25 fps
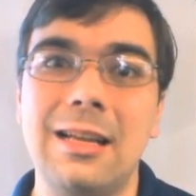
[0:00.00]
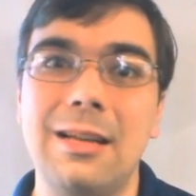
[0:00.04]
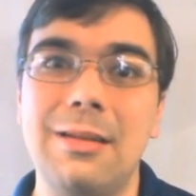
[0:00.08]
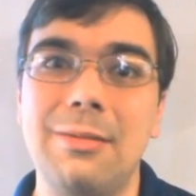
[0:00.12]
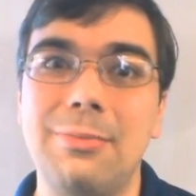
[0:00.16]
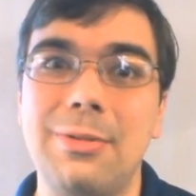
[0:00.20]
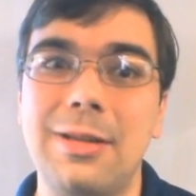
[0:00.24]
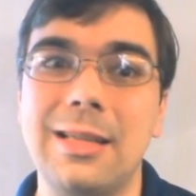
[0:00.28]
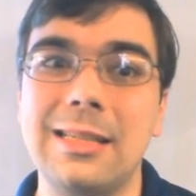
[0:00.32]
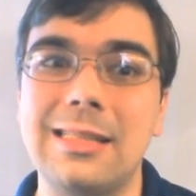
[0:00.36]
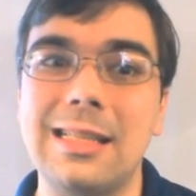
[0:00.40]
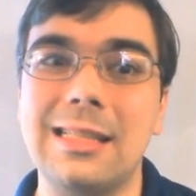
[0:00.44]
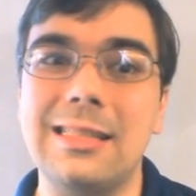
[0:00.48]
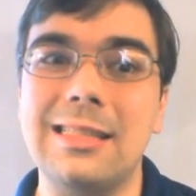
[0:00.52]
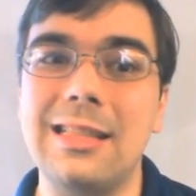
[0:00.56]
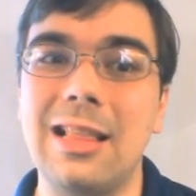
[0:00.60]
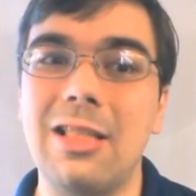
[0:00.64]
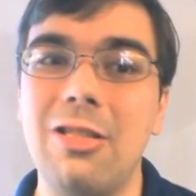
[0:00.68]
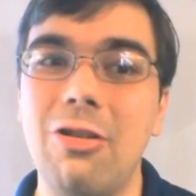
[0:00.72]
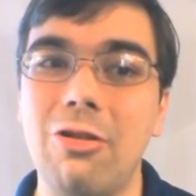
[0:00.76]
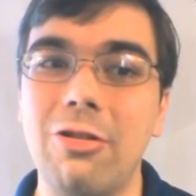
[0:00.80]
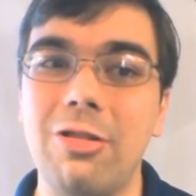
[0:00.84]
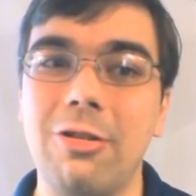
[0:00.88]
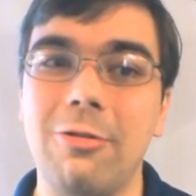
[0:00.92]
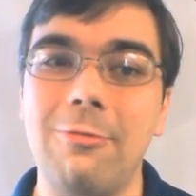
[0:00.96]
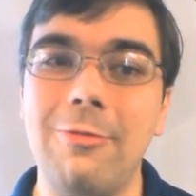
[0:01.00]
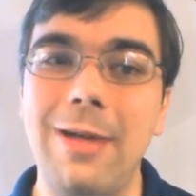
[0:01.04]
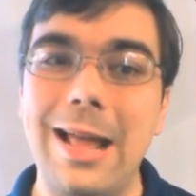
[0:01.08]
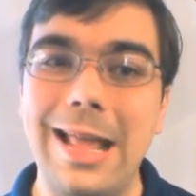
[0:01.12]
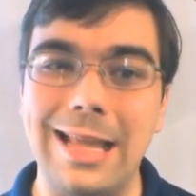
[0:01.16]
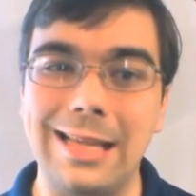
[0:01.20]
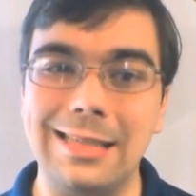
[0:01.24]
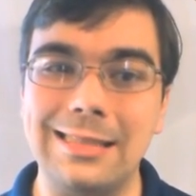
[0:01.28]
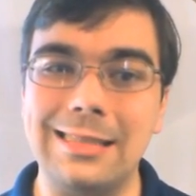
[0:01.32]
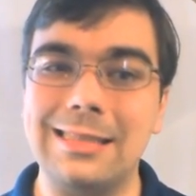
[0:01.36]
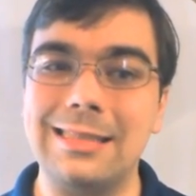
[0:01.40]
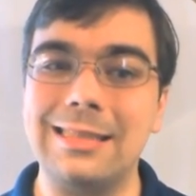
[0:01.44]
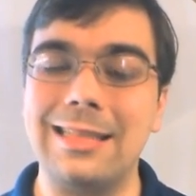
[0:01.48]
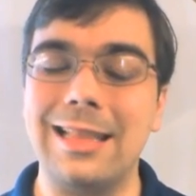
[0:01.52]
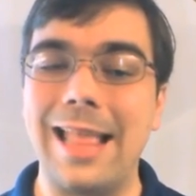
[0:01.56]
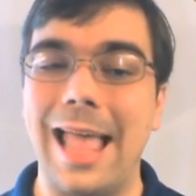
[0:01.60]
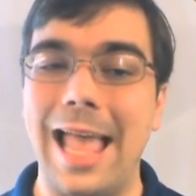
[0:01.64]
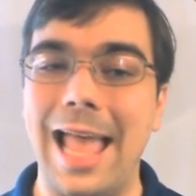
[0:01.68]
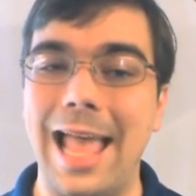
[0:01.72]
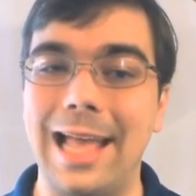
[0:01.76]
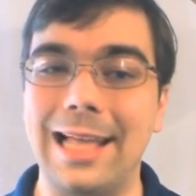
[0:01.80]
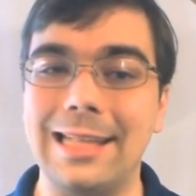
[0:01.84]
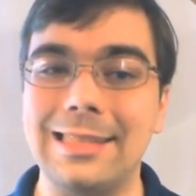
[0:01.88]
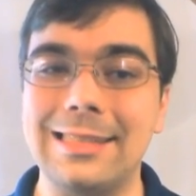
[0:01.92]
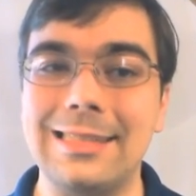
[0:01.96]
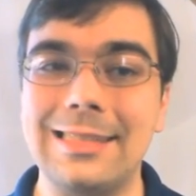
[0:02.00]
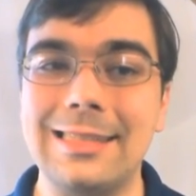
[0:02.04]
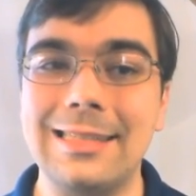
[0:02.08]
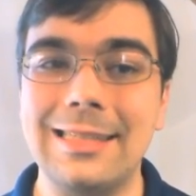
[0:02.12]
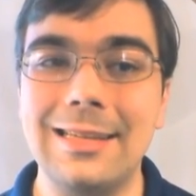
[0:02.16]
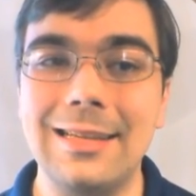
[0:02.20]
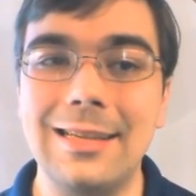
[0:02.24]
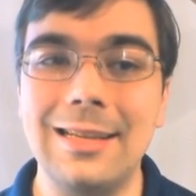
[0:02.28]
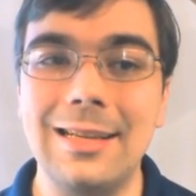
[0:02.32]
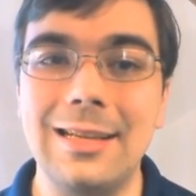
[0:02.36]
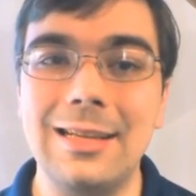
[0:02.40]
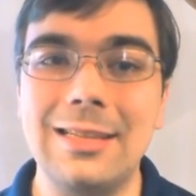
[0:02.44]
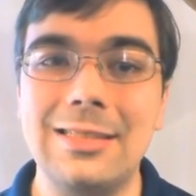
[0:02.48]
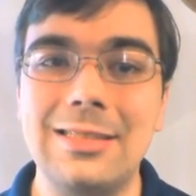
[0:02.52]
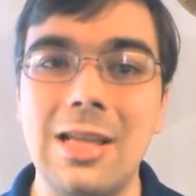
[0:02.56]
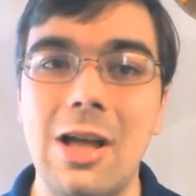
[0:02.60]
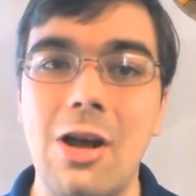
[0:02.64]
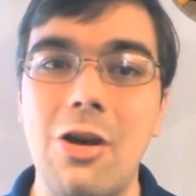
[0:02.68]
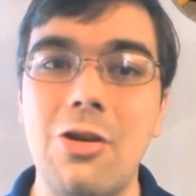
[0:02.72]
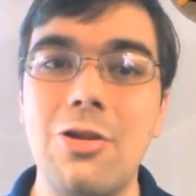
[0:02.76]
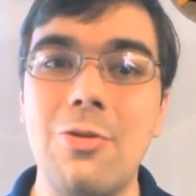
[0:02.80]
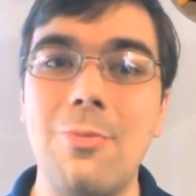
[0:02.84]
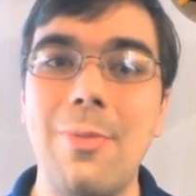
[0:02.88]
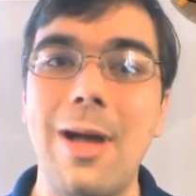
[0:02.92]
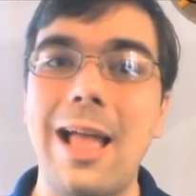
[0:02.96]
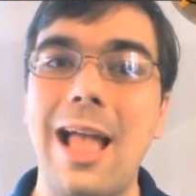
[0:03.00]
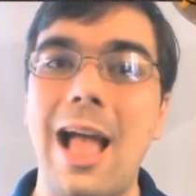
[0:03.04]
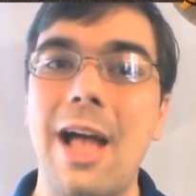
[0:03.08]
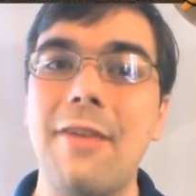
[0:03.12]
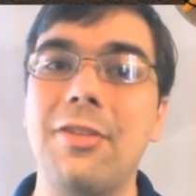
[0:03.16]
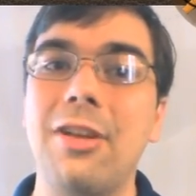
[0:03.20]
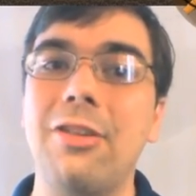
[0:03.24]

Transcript: because it's the northern wastes lands. So you might have an